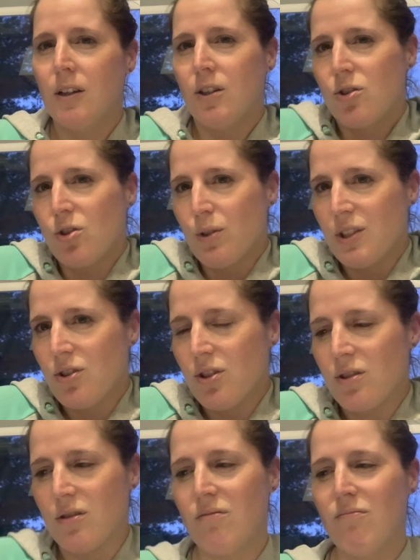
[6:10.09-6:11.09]
So it's
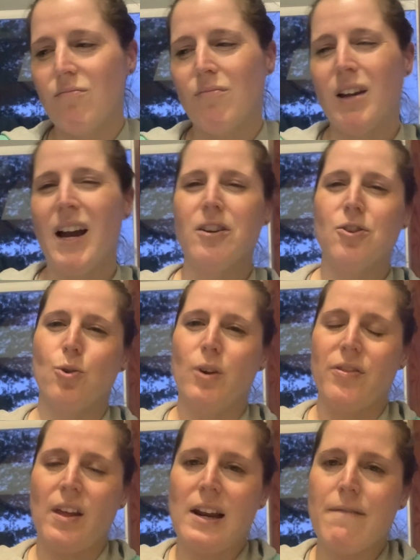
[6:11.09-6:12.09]
just kind of
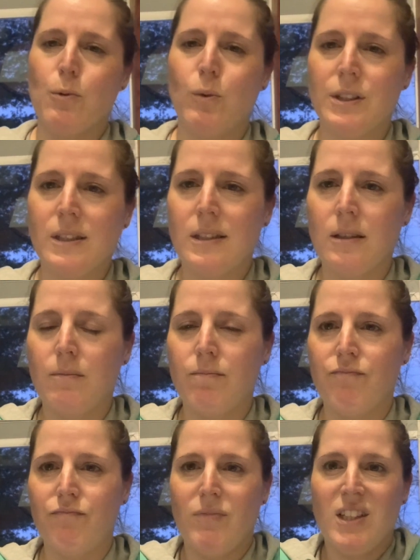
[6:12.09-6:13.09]
showing that everyone's
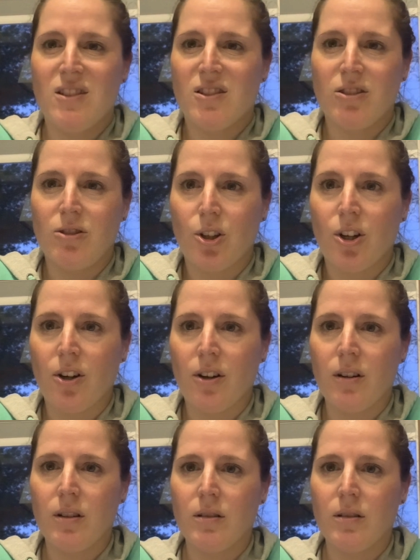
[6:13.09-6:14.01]
needs to learn,